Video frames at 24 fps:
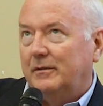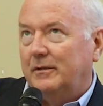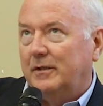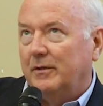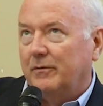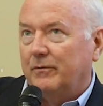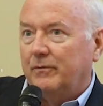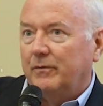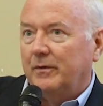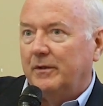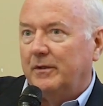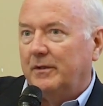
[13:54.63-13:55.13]

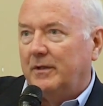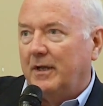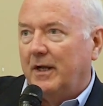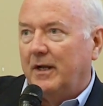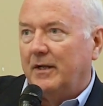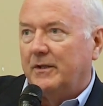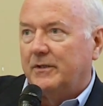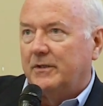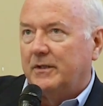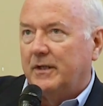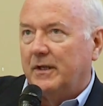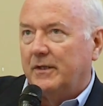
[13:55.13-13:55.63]
different
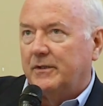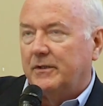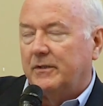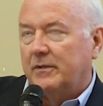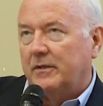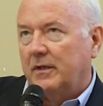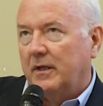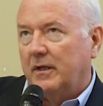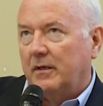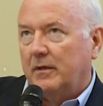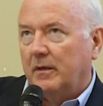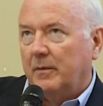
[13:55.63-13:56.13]
data sets
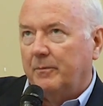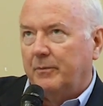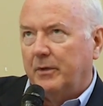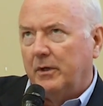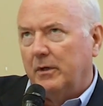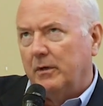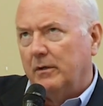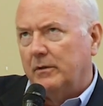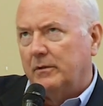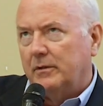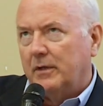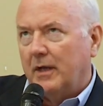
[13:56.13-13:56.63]
that
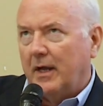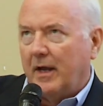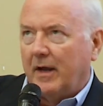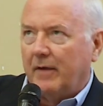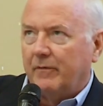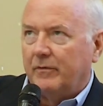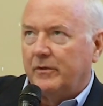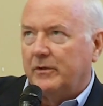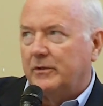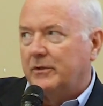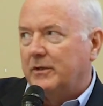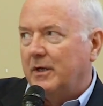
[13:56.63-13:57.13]
appear to
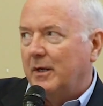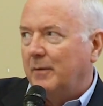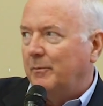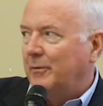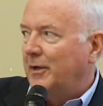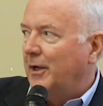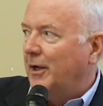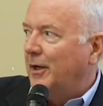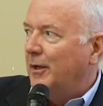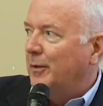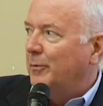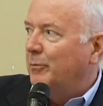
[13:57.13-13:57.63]
have the same
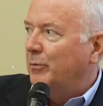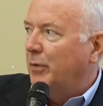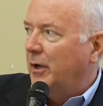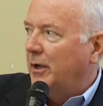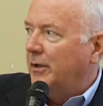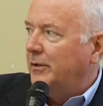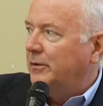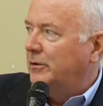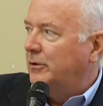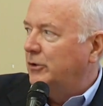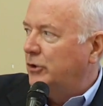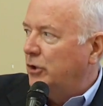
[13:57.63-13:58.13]
data
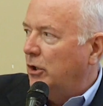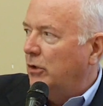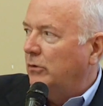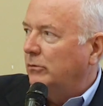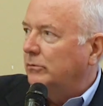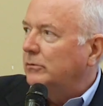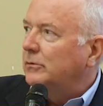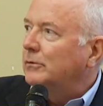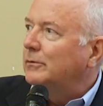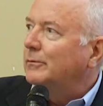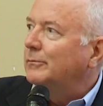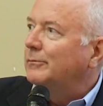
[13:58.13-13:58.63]
but
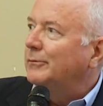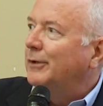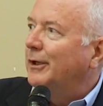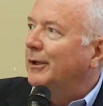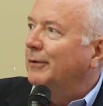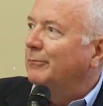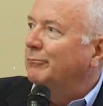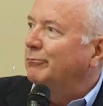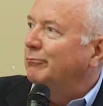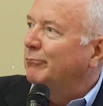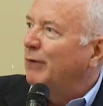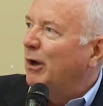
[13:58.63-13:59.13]
don't.
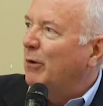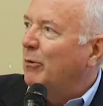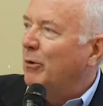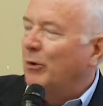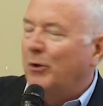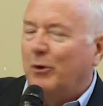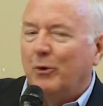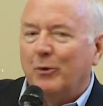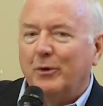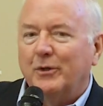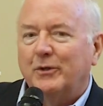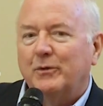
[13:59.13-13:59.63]
And I
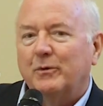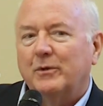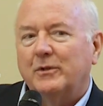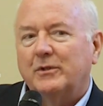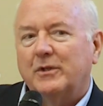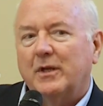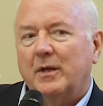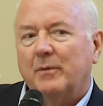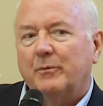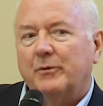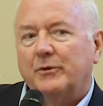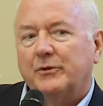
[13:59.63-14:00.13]
won't go into
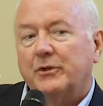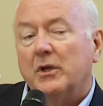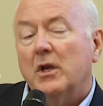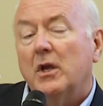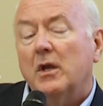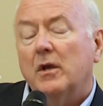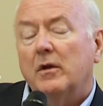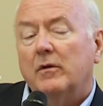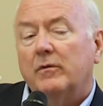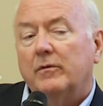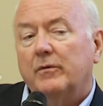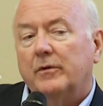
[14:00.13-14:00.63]
examples.
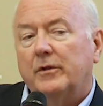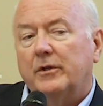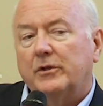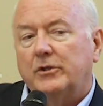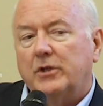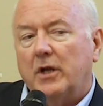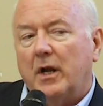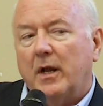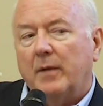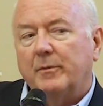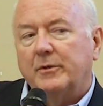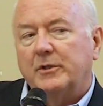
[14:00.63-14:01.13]
For the
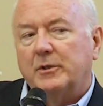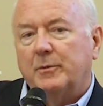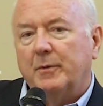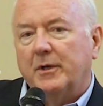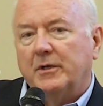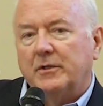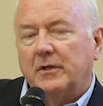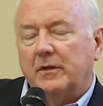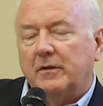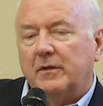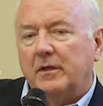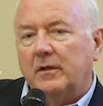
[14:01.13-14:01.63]
genomic
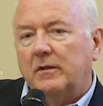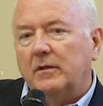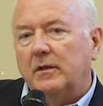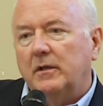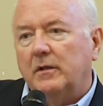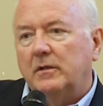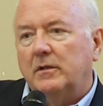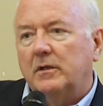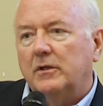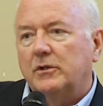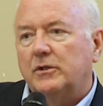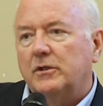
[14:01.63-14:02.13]
space, I think the
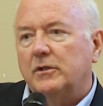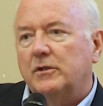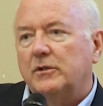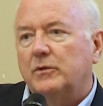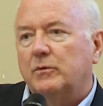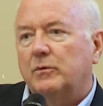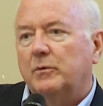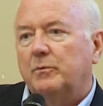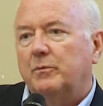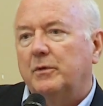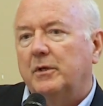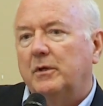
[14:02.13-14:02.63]

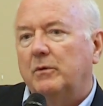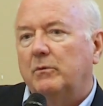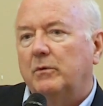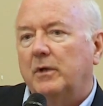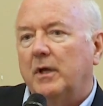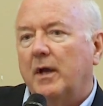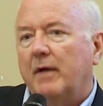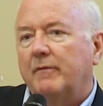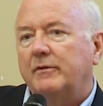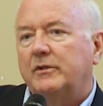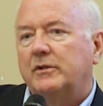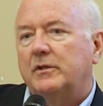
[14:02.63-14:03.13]
additions would be,
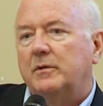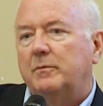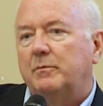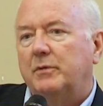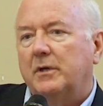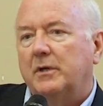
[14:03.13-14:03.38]
we obviously